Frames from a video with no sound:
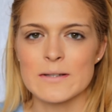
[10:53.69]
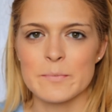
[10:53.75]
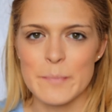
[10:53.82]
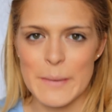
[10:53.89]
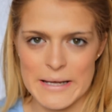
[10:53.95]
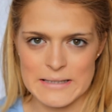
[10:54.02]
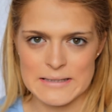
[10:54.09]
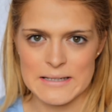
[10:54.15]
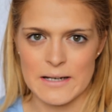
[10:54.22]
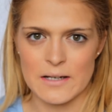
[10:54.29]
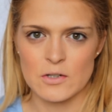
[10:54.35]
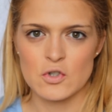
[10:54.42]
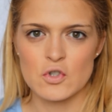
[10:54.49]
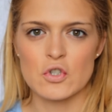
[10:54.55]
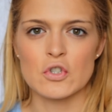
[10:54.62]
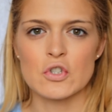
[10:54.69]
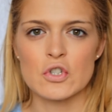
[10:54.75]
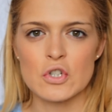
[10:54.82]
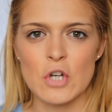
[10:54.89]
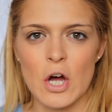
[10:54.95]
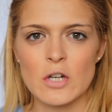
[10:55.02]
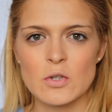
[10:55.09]
better to
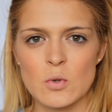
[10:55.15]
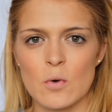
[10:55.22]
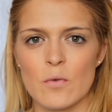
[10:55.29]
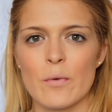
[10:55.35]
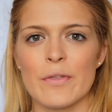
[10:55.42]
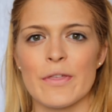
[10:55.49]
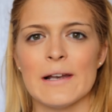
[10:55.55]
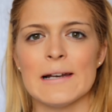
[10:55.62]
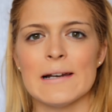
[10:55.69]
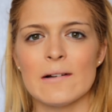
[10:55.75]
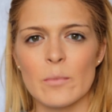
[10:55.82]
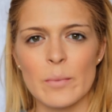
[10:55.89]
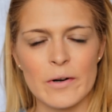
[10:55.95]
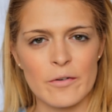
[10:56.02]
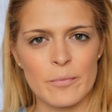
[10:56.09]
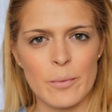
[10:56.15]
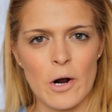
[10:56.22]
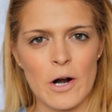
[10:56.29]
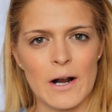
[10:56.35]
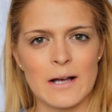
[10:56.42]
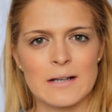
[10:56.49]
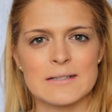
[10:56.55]
start off with a little bit of
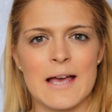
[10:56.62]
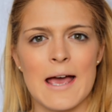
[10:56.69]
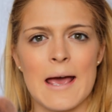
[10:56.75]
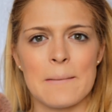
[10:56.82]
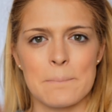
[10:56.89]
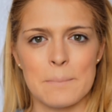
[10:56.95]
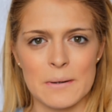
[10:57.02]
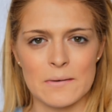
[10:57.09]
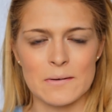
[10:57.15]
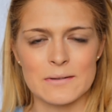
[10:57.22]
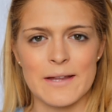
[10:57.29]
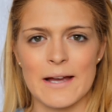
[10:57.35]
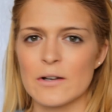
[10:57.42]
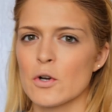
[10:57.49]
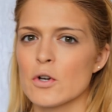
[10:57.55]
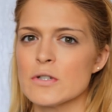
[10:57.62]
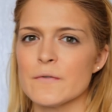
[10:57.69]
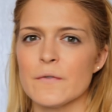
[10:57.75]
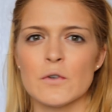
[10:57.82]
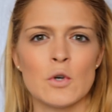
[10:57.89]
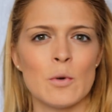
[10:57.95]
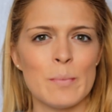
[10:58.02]
product and build. That goes
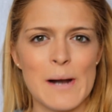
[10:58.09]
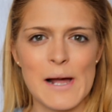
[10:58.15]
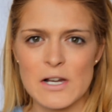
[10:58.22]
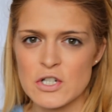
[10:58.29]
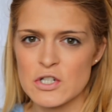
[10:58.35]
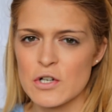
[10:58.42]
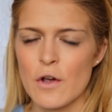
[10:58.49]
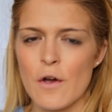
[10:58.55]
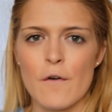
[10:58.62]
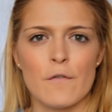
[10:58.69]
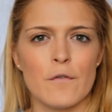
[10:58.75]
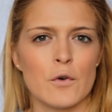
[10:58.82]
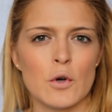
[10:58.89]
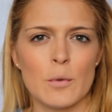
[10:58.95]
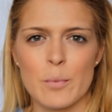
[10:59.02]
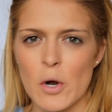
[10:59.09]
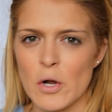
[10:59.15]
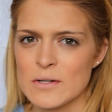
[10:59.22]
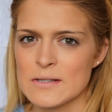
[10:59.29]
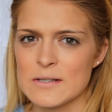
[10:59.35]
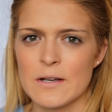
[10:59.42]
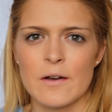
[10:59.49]
for your blush, for your
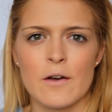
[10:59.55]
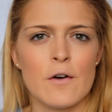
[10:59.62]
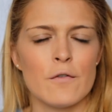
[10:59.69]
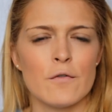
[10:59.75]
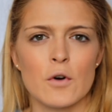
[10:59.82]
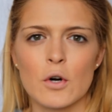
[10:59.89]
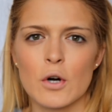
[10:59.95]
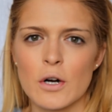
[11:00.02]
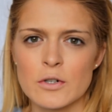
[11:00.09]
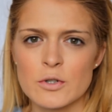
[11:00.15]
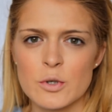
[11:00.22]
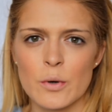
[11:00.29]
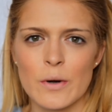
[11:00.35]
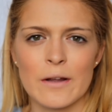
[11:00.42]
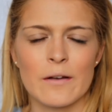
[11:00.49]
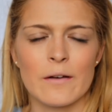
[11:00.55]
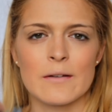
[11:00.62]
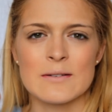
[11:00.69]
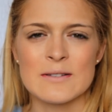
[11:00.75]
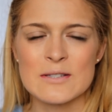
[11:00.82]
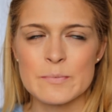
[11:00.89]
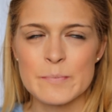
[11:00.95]
bronzer, for contouring,
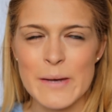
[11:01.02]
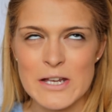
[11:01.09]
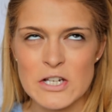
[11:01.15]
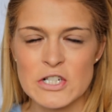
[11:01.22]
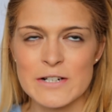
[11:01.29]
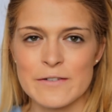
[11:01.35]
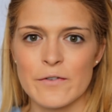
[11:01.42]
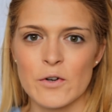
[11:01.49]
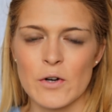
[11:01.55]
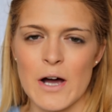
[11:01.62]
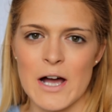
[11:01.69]
especially for your